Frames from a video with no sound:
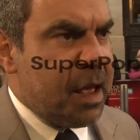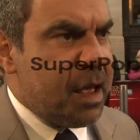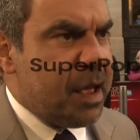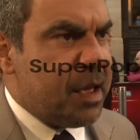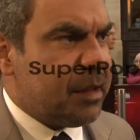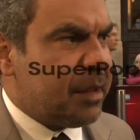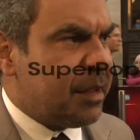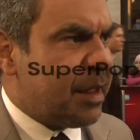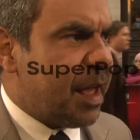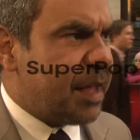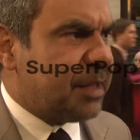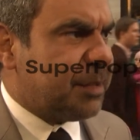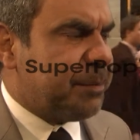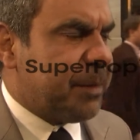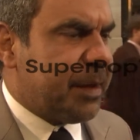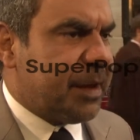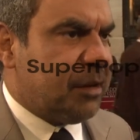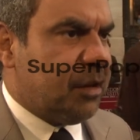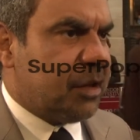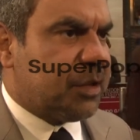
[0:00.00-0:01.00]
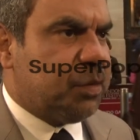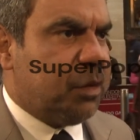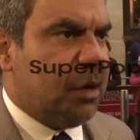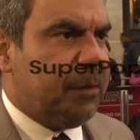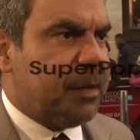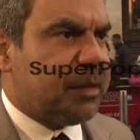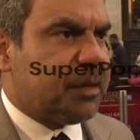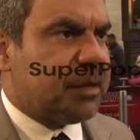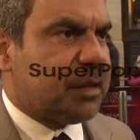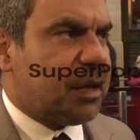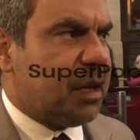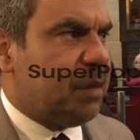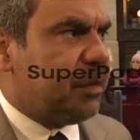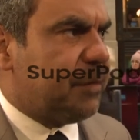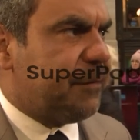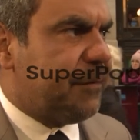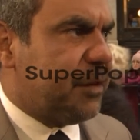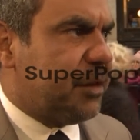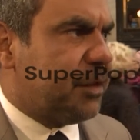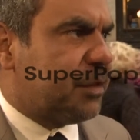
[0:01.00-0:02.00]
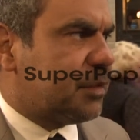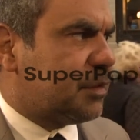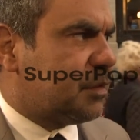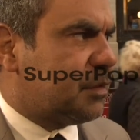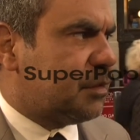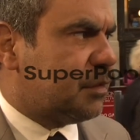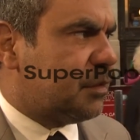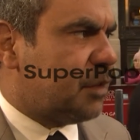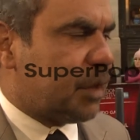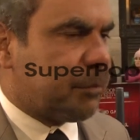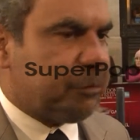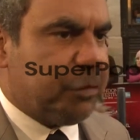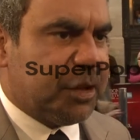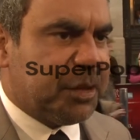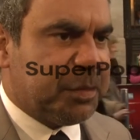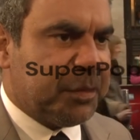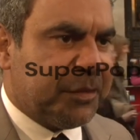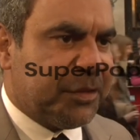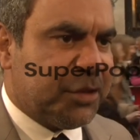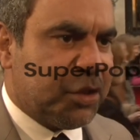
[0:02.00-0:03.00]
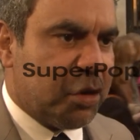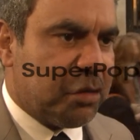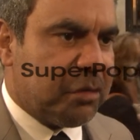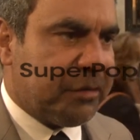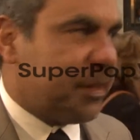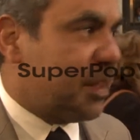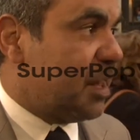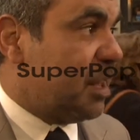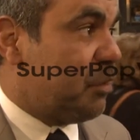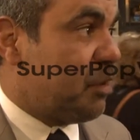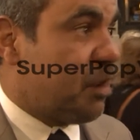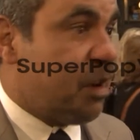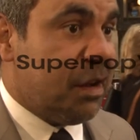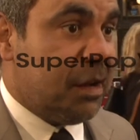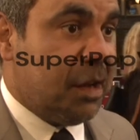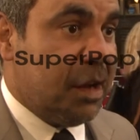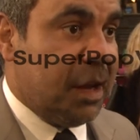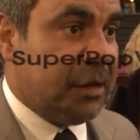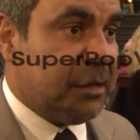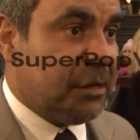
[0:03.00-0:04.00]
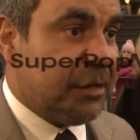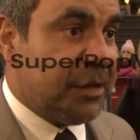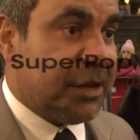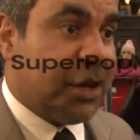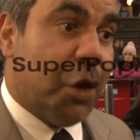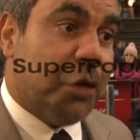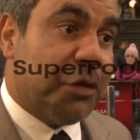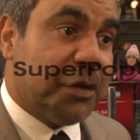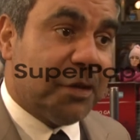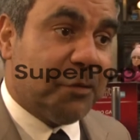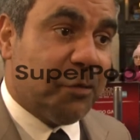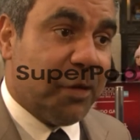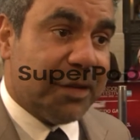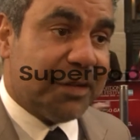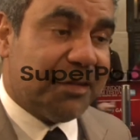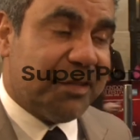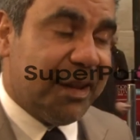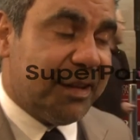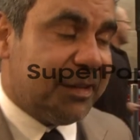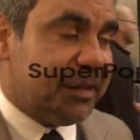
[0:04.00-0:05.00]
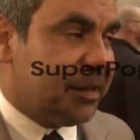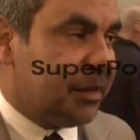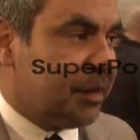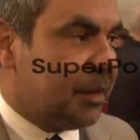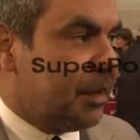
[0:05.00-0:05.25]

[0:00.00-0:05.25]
It, it, has been. Like 12 months ago, we finished like principal photography here around London at the Odeon West End,